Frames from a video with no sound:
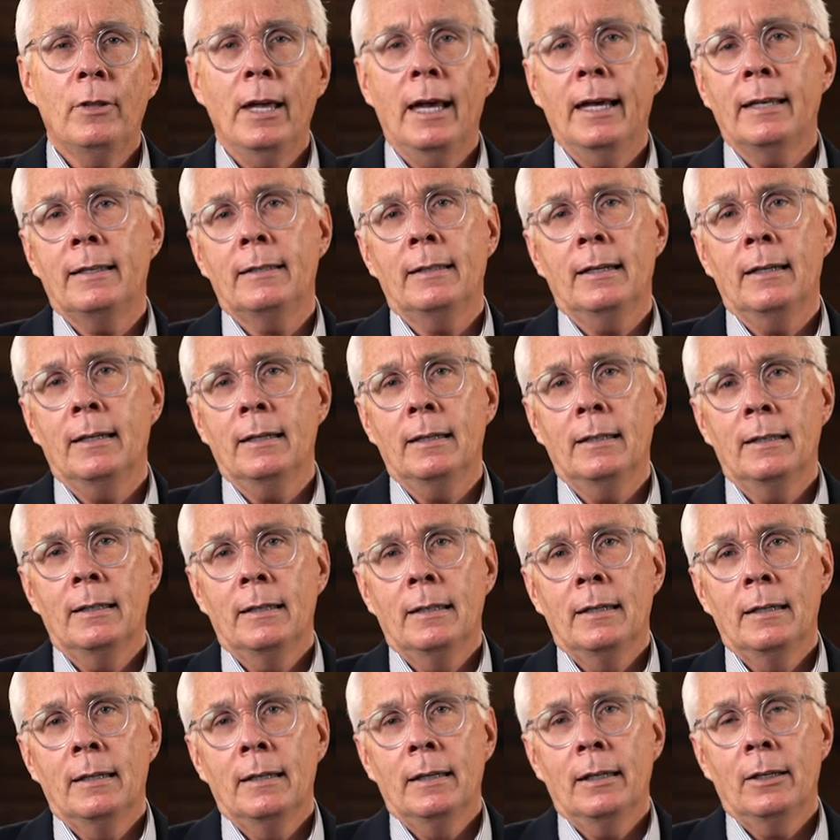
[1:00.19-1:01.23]
that
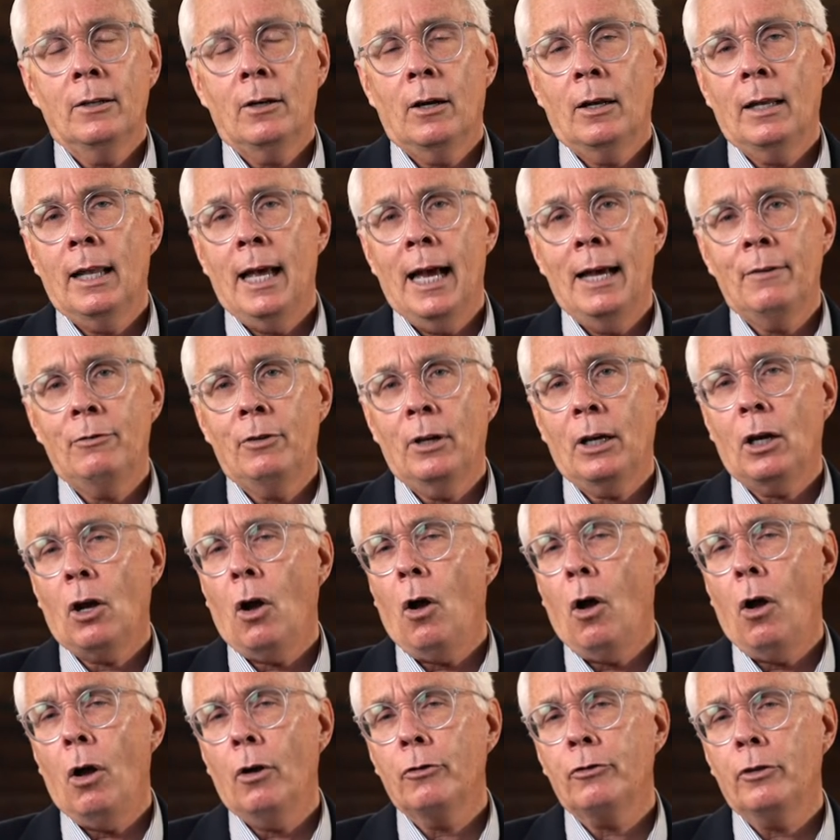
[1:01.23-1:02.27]
in our lives that
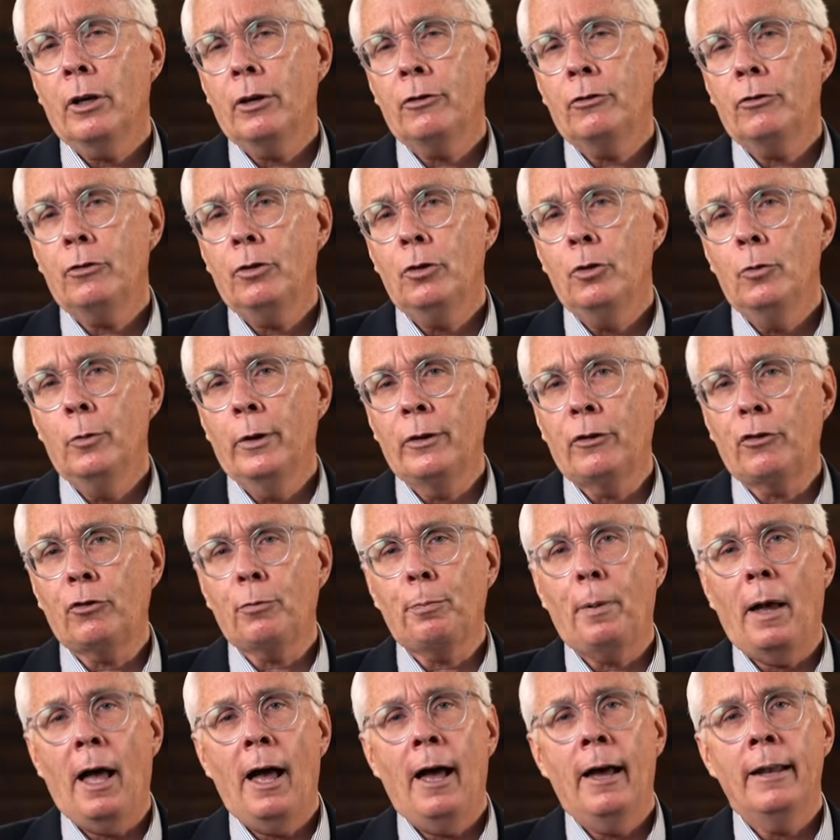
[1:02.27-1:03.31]
cause us to
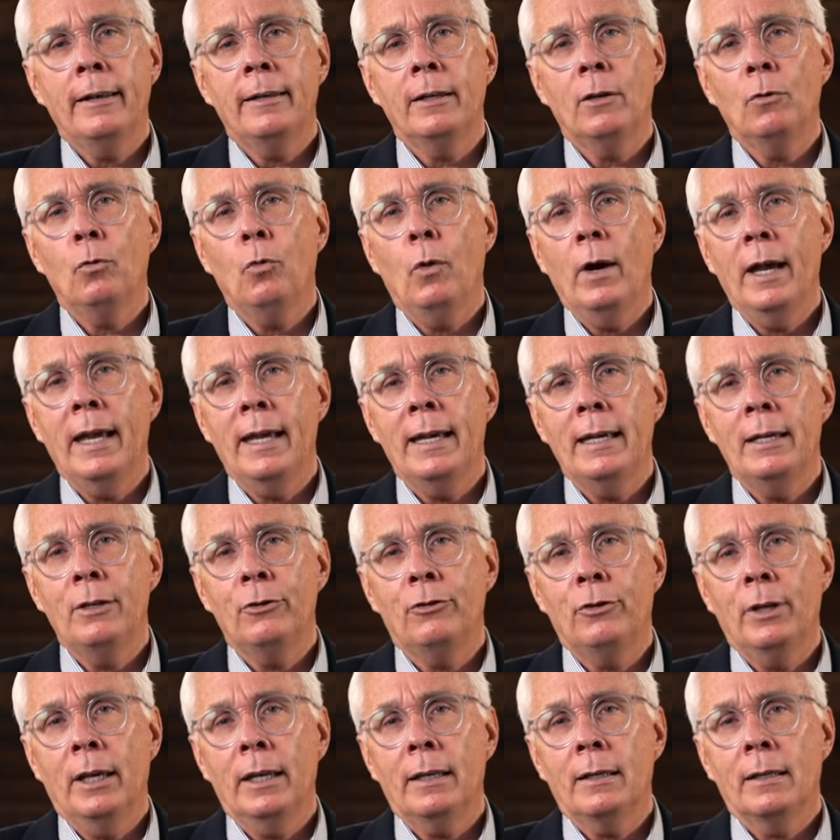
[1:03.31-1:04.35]
respond in
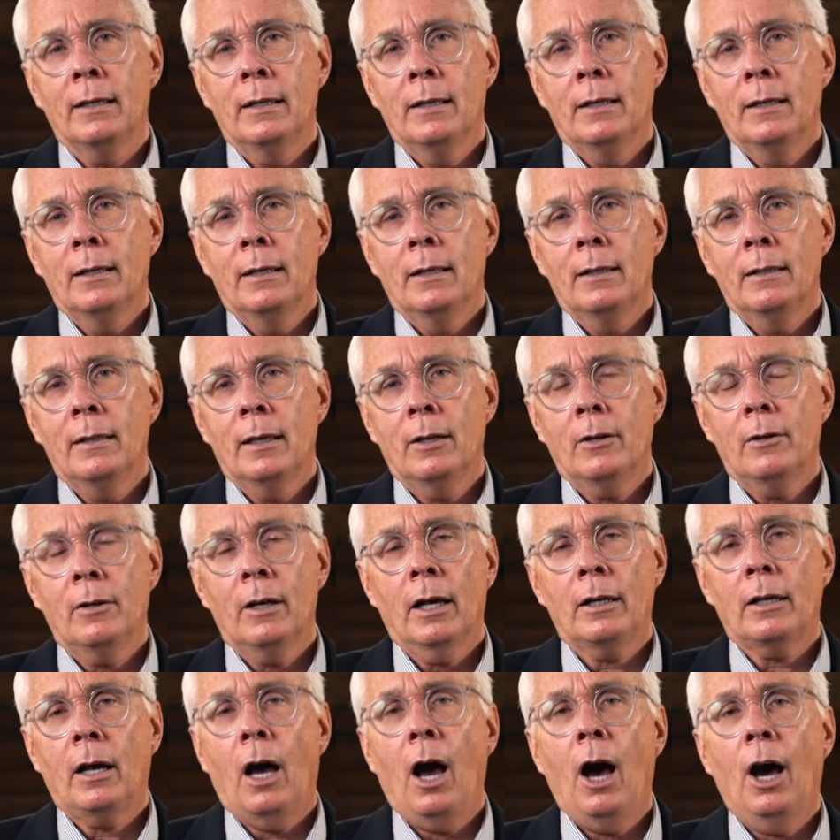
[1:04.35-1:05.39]
ways that are
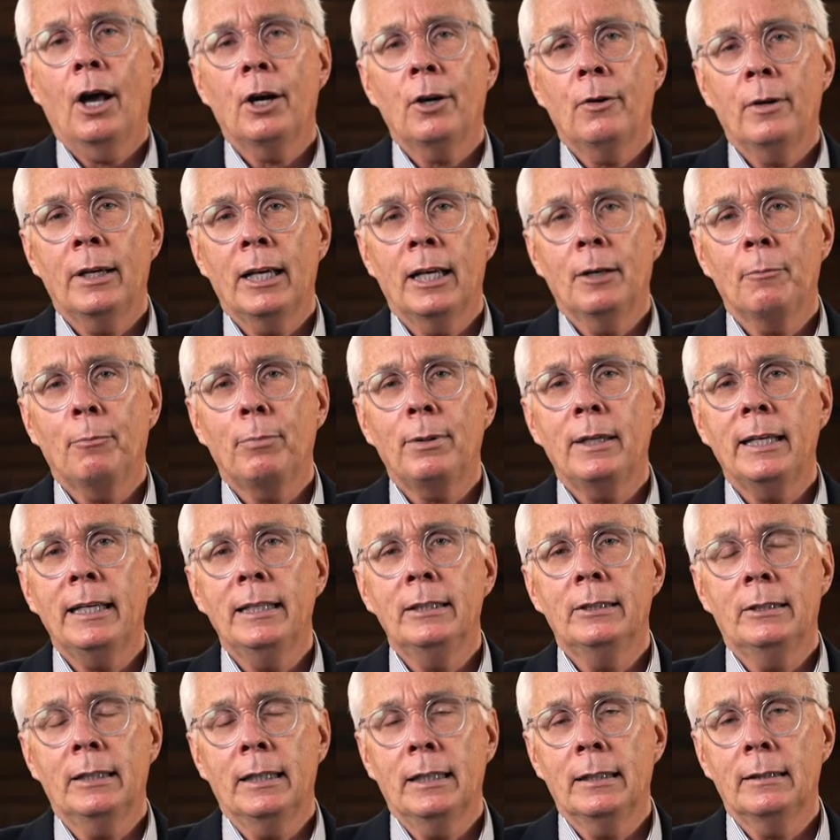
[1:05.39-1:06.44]
not honoring and
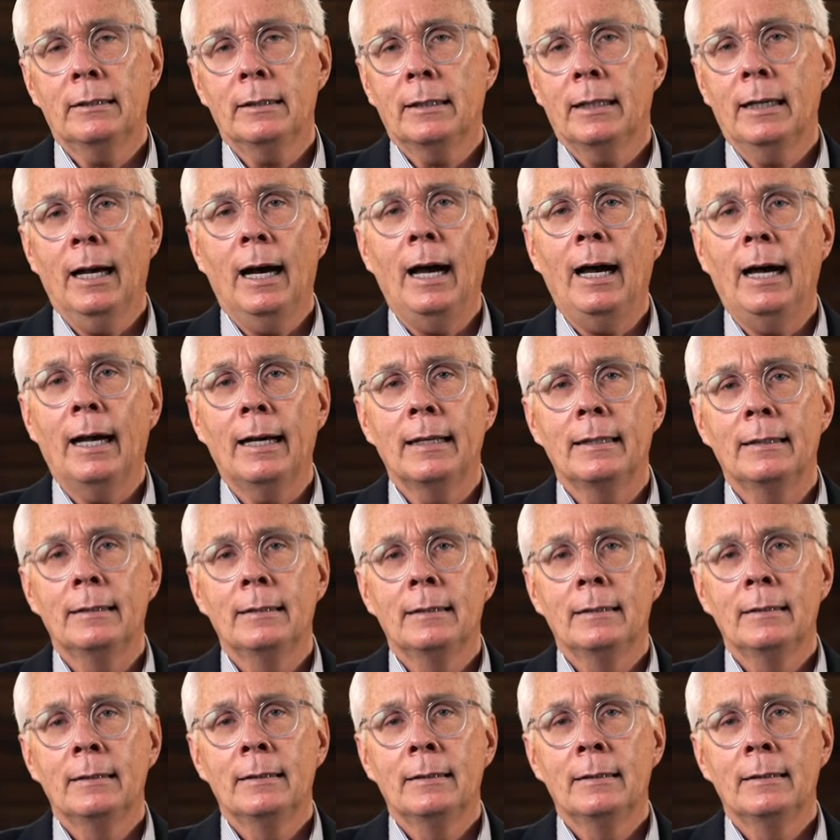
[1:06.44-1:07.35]
pleasing to God.